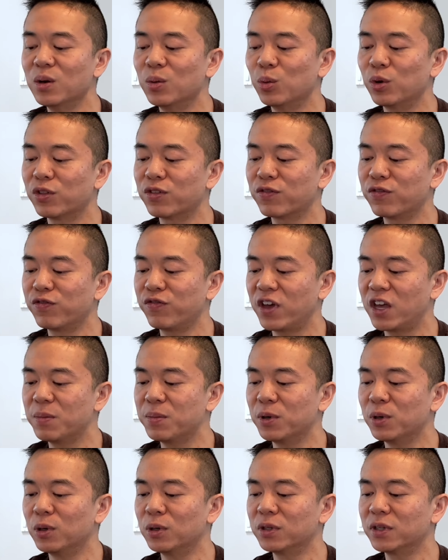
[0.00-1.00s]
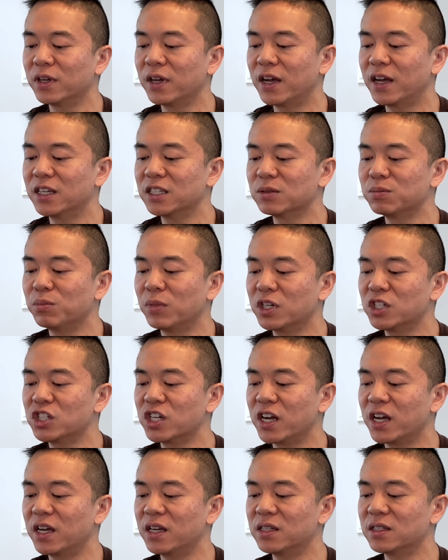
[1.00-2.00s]
with Fabled as much
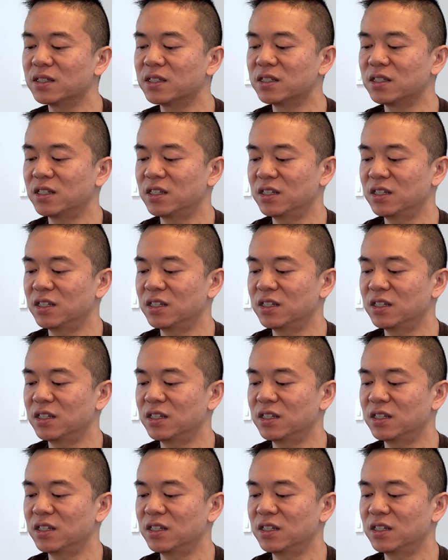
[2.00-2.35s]
as